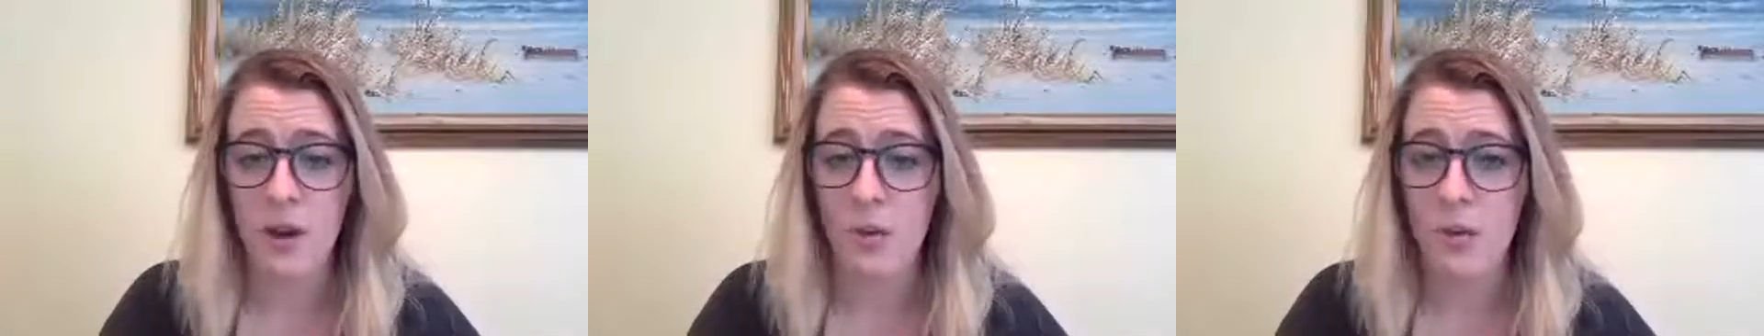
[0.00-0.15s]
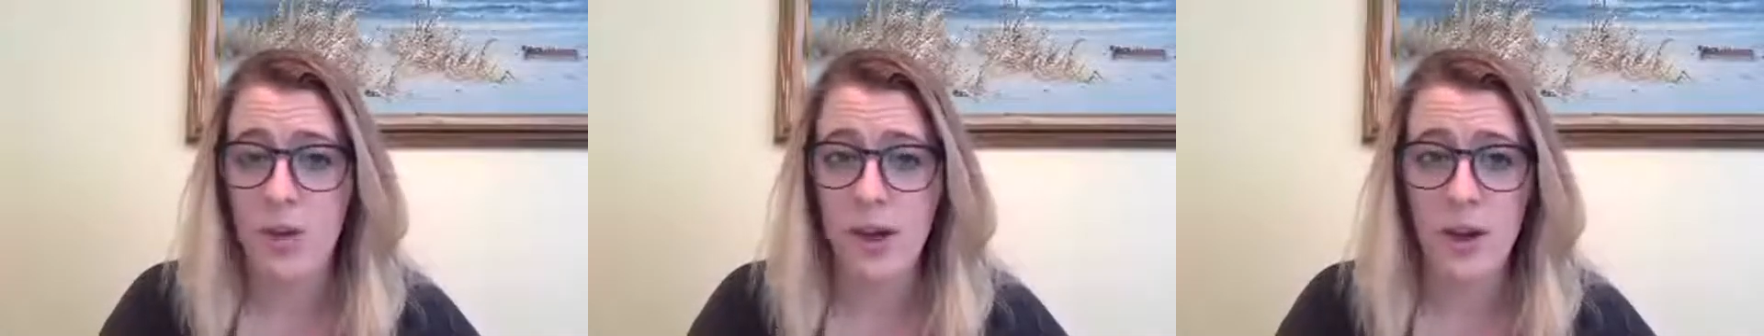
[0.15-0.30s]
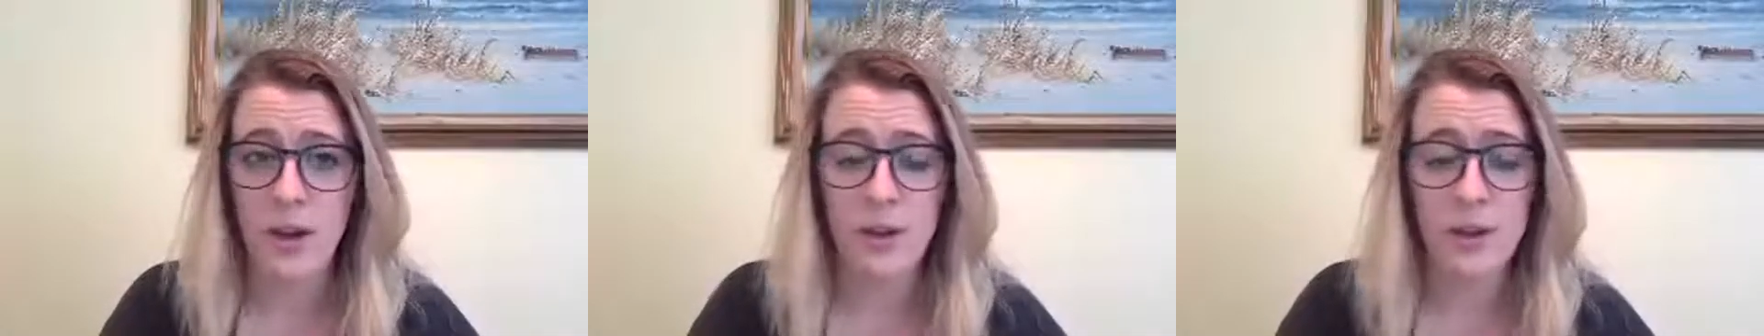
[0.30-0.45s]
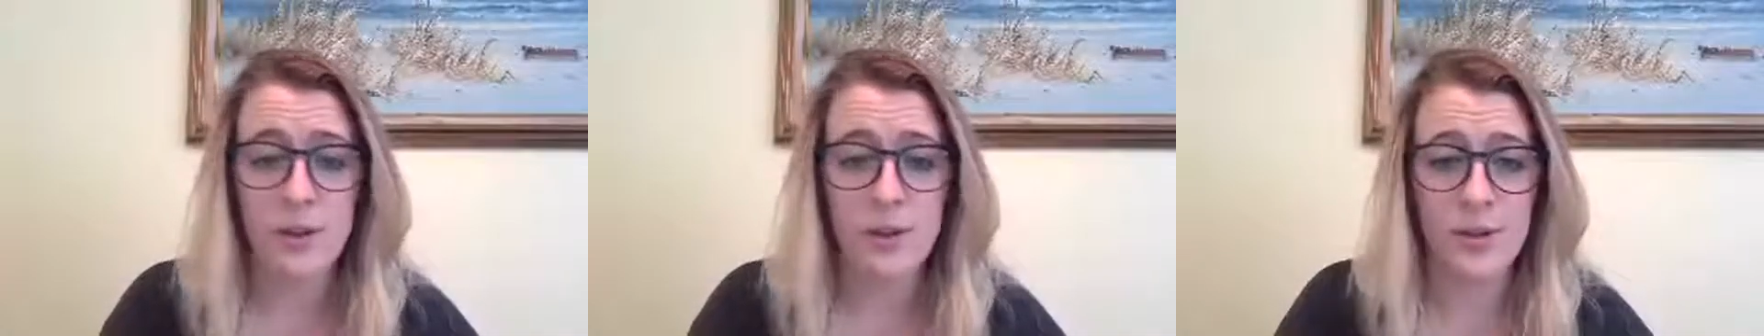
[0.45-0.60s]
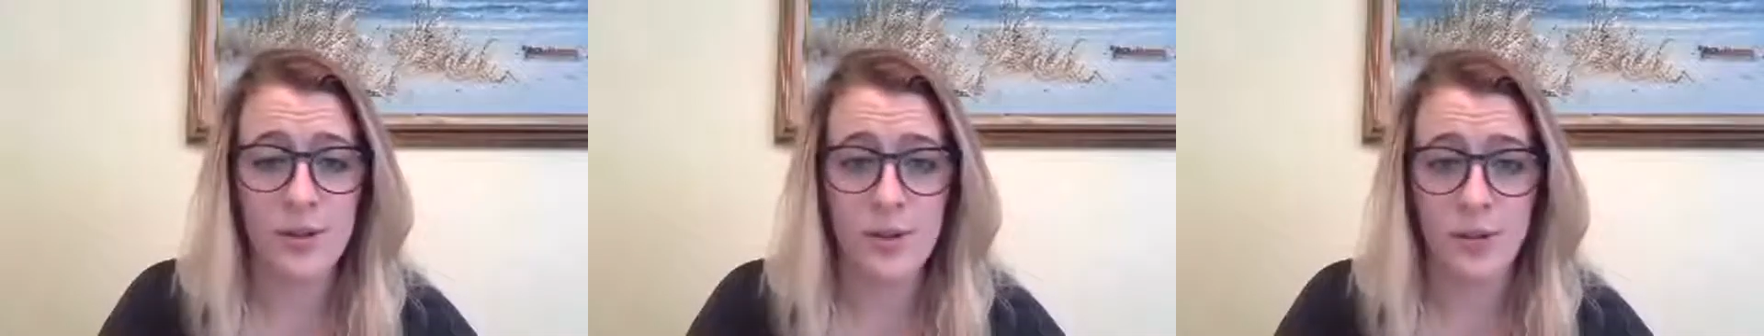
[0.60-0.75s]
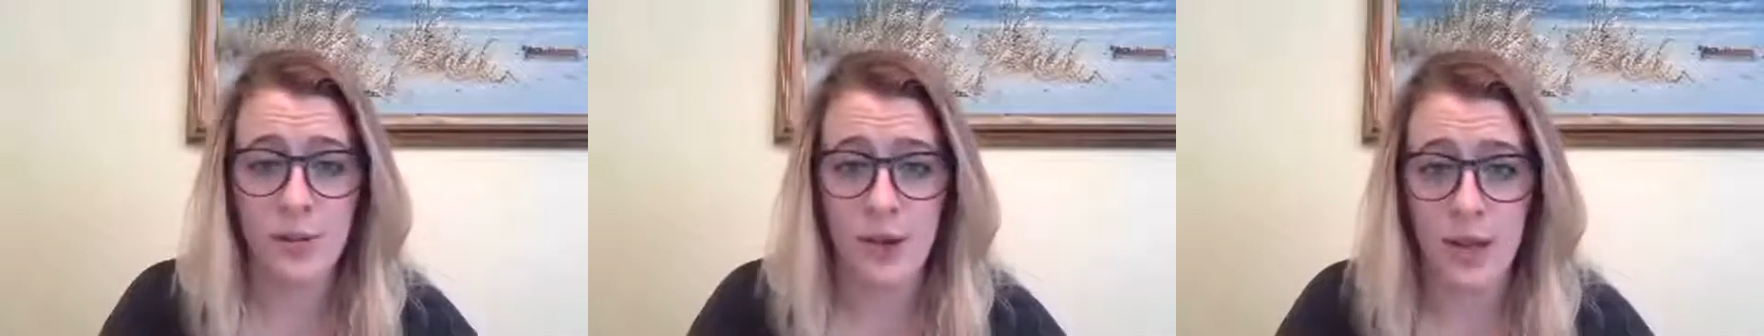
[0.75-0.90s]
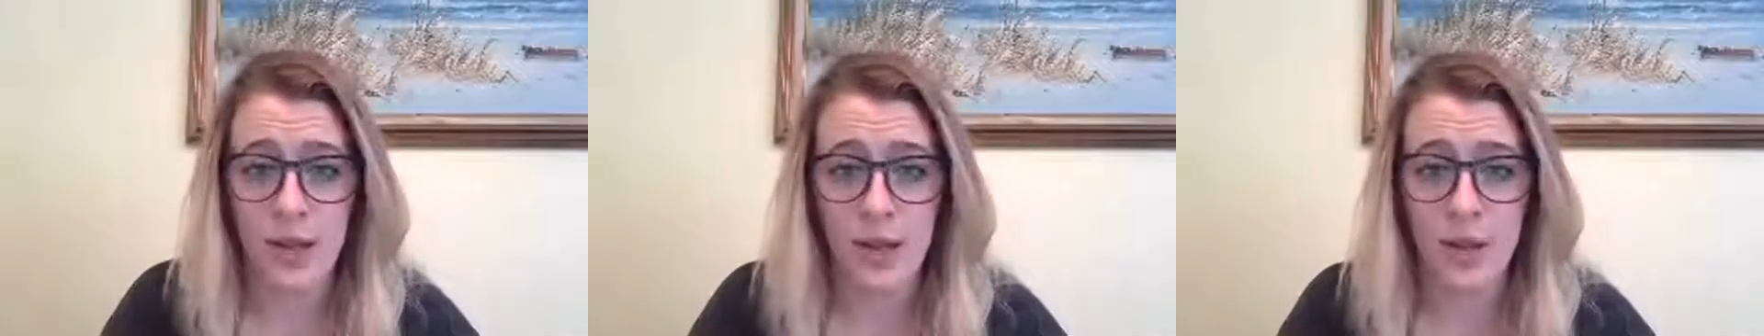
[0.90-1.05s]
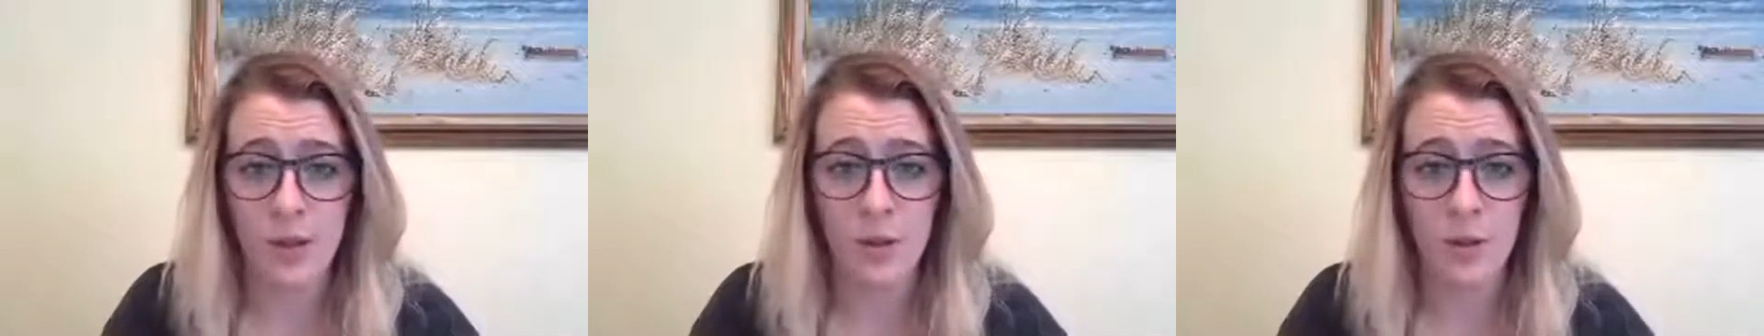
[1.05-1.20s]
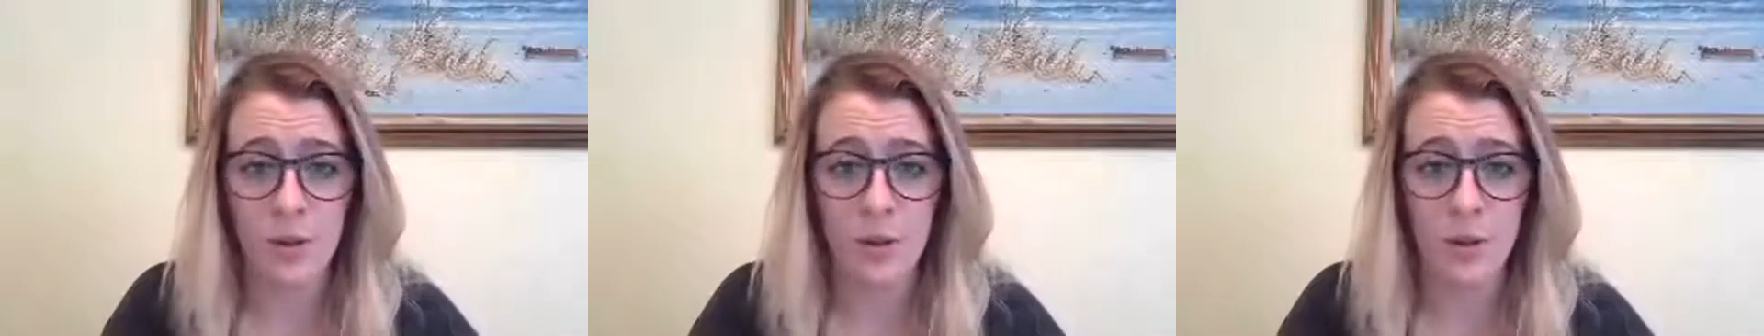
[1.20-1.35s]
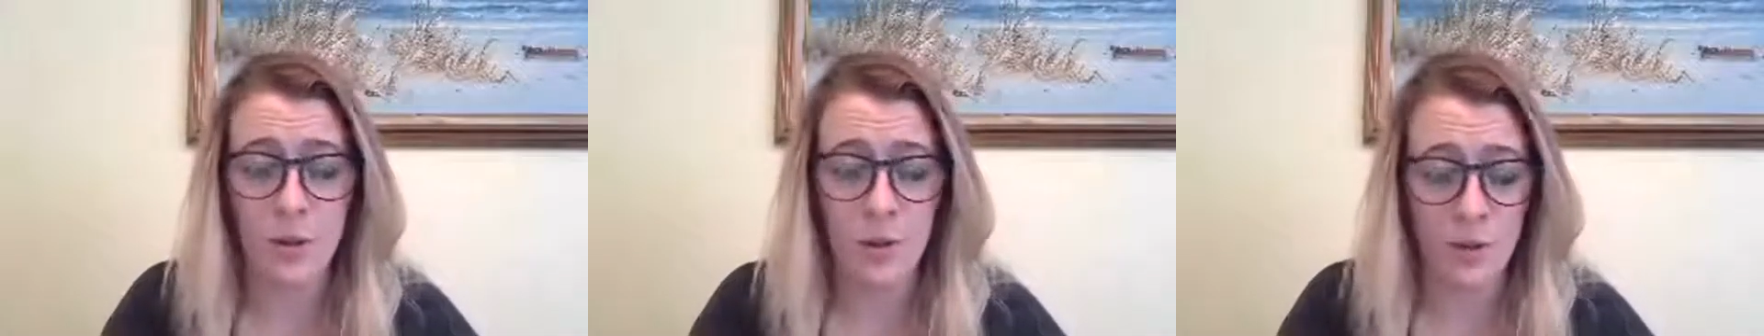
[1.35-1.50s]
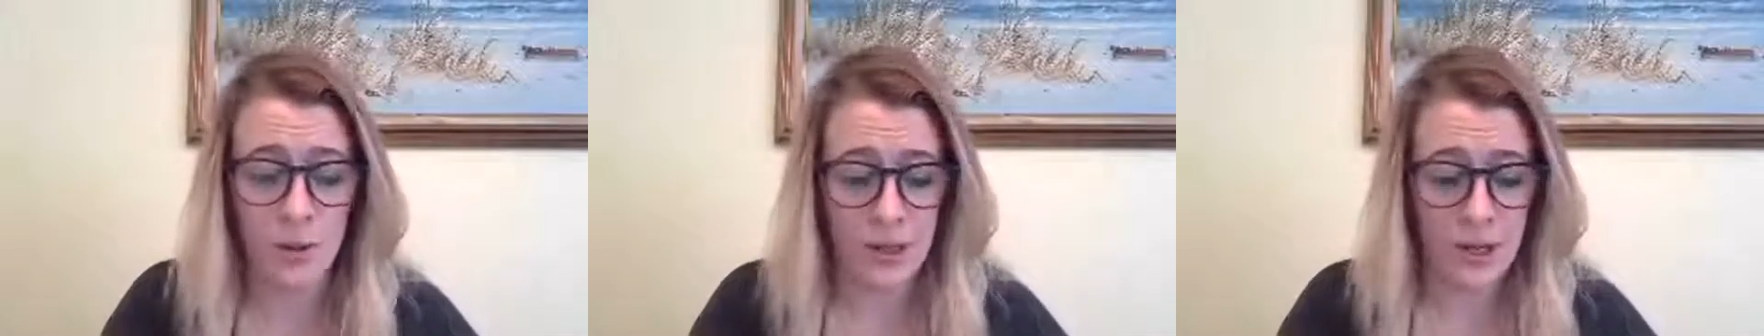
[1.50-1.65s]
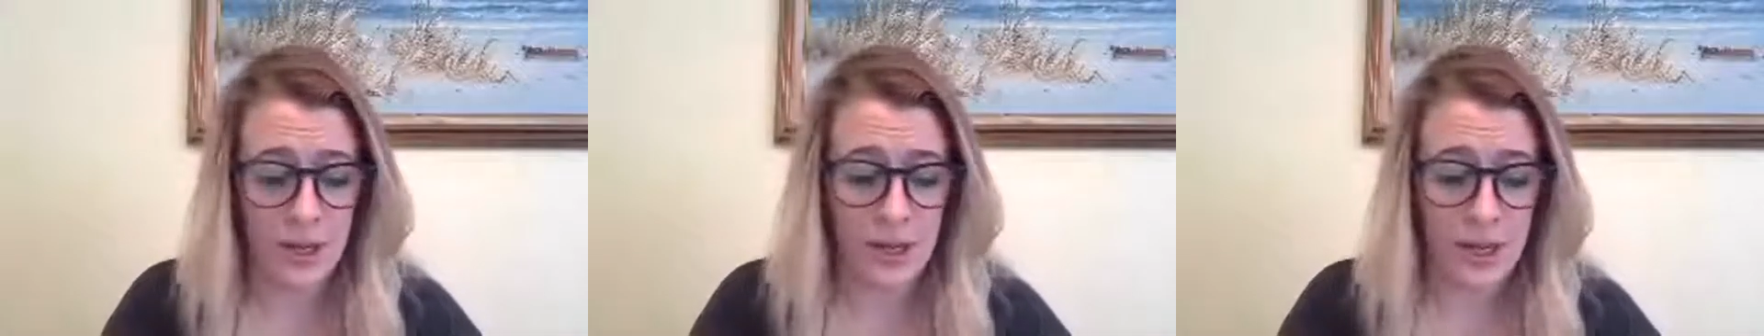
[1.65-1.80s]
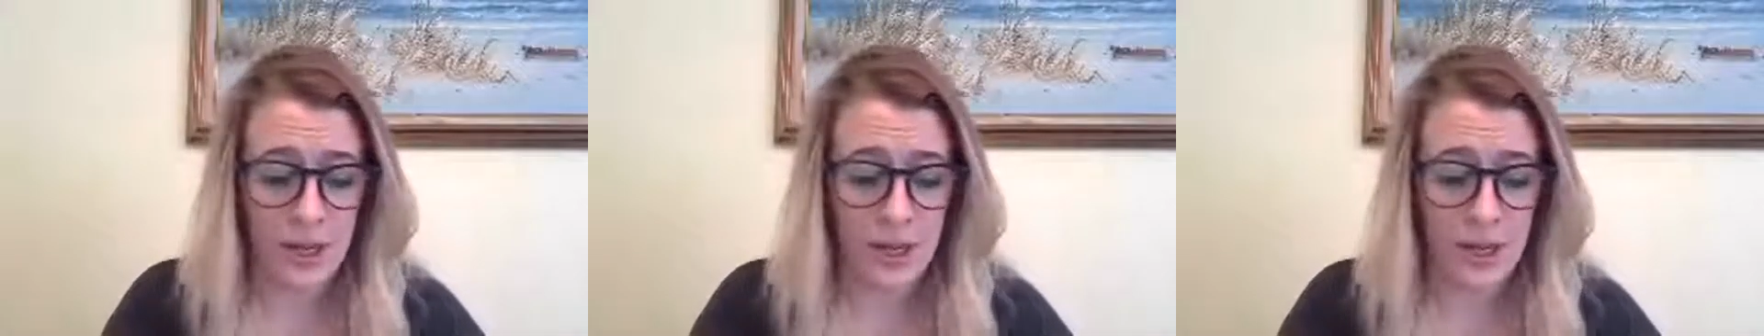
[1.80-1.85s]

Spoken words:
we all know somebody who